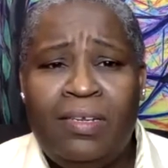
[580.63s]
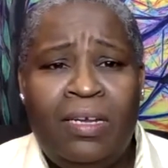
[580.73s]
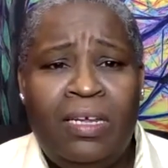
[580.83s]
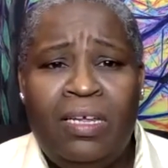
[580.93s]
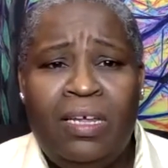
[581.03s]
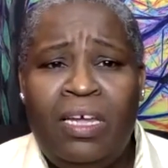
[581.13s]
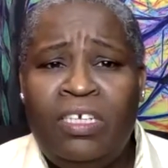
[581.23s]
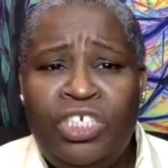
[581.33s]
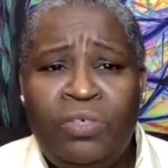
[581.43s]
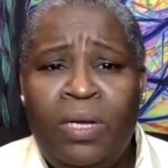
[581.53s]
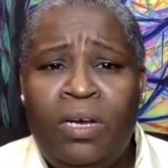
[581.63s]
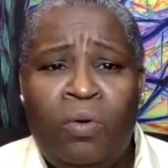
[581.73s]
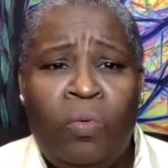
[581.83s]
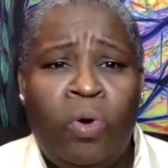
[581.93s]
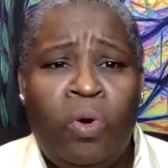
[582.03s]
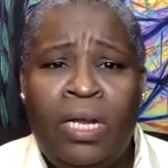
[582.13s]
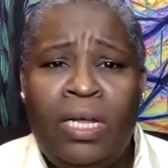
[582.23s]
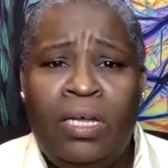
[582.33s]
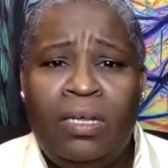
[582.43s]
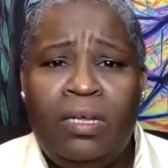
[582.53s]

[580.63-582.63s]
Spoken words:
and issuing a warning